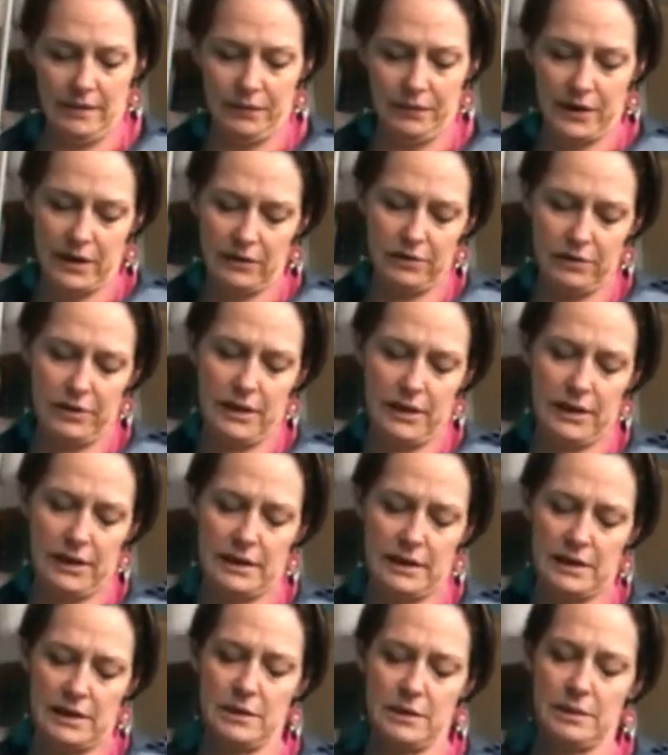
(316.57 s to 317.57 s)
Everything
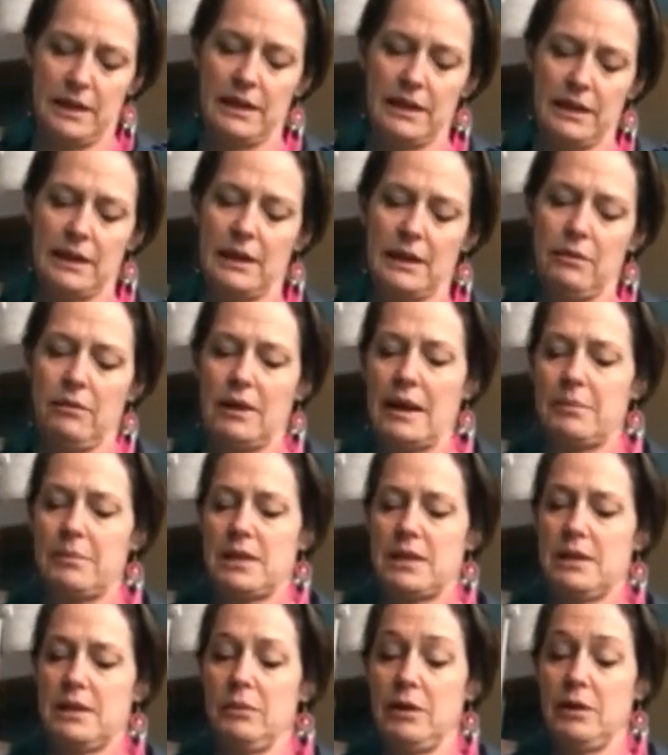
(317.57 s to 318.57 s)
has to be kept wrapped
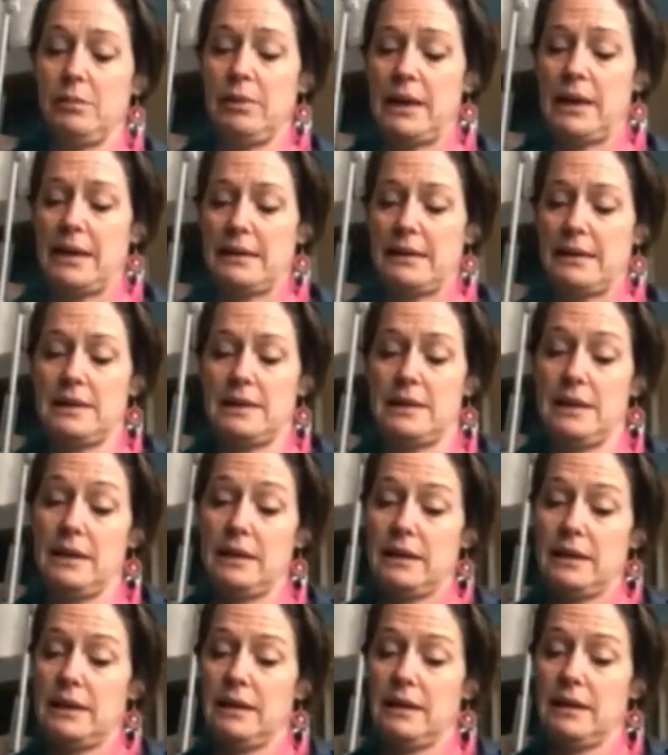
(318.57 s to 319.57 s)
up with
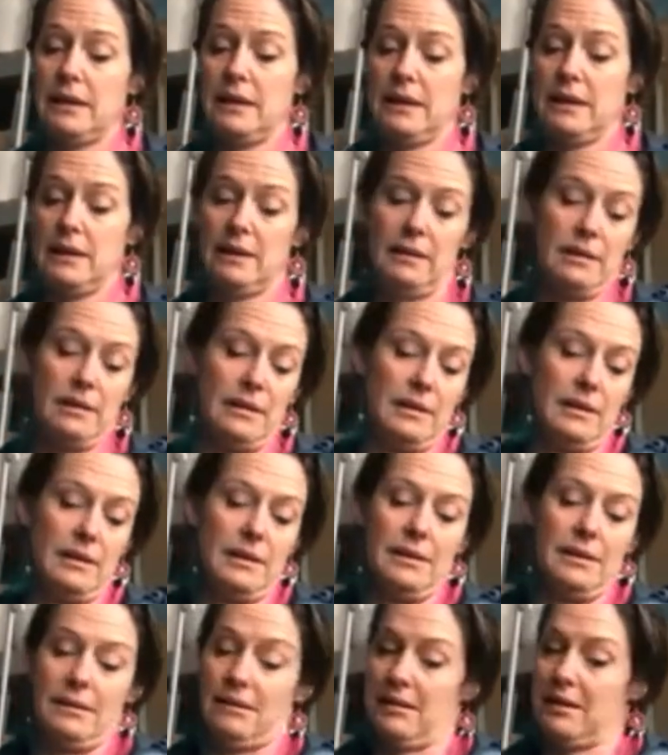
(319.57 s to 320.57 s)
plastic
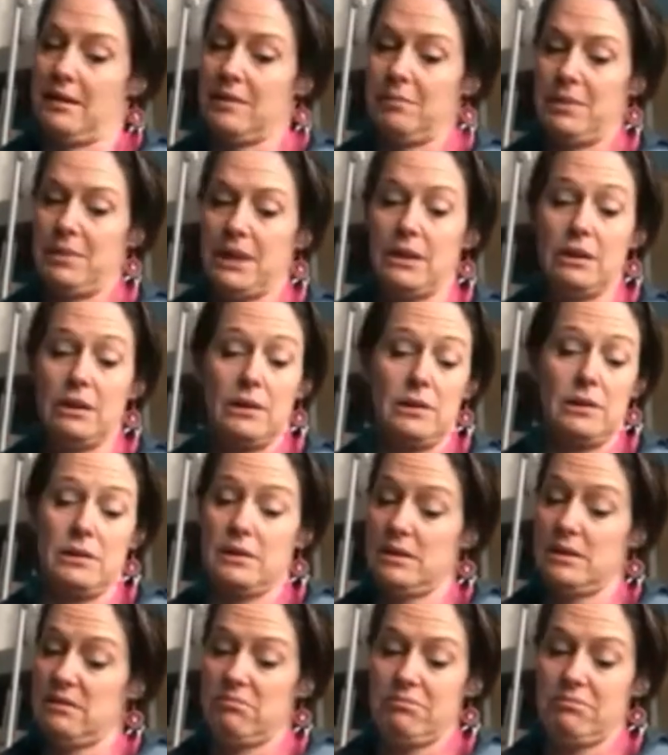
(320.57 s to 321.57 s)

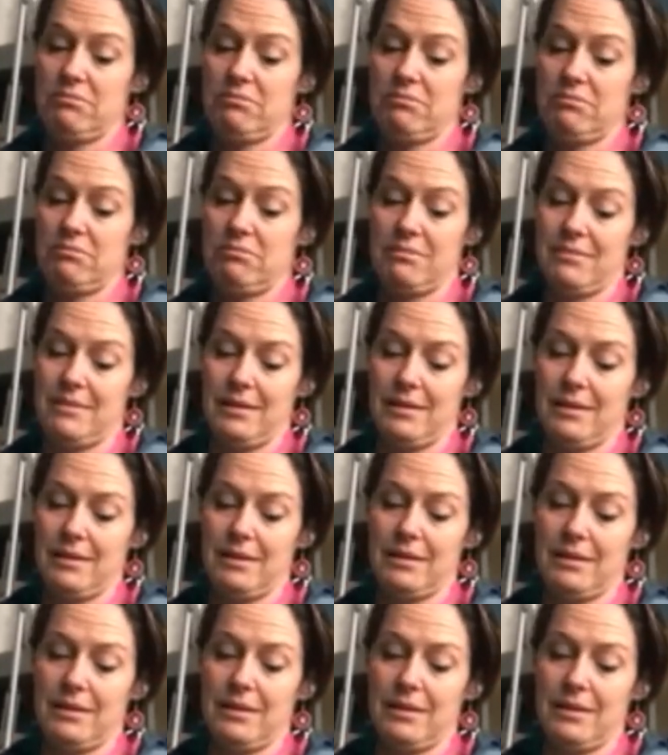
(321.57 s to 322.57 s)
because
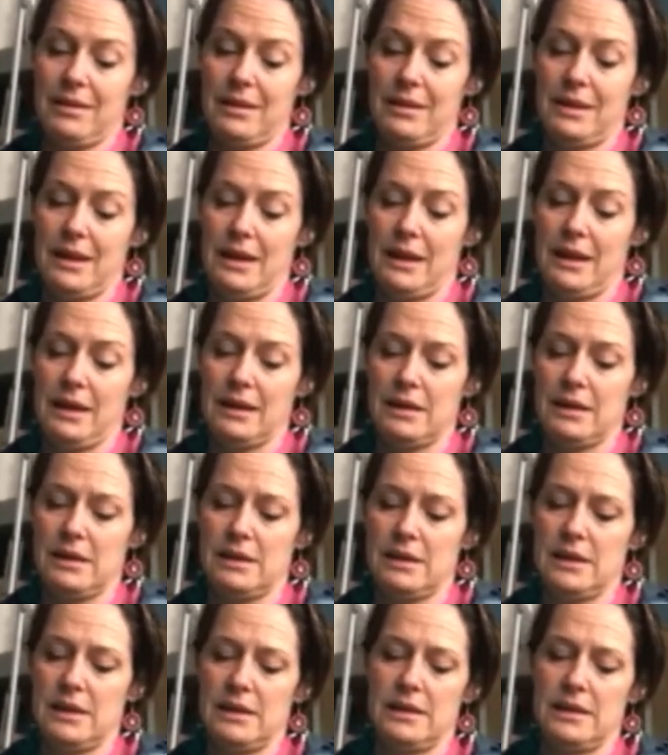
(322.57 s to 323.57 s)
the
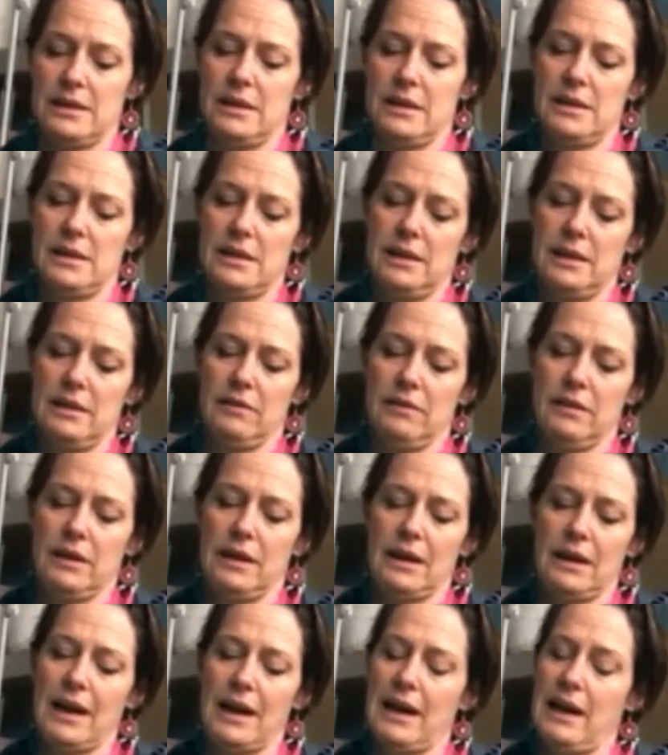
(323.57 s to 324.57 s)
consistency of
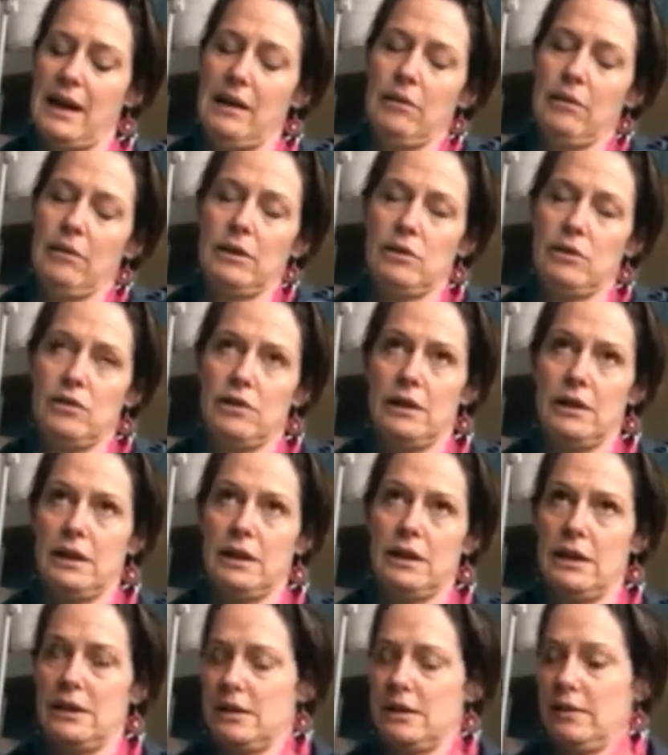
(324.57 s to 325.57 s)
the clay or the
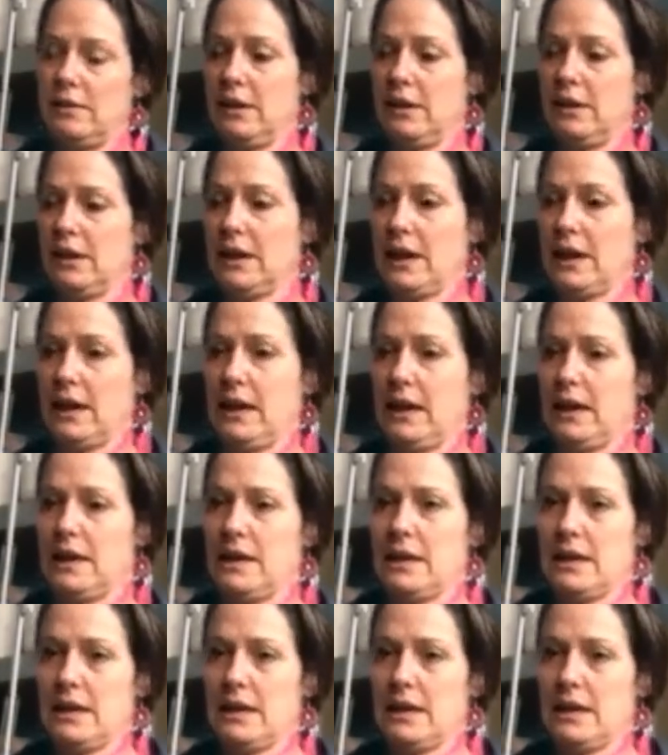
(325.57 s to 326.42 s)
dryness of the clay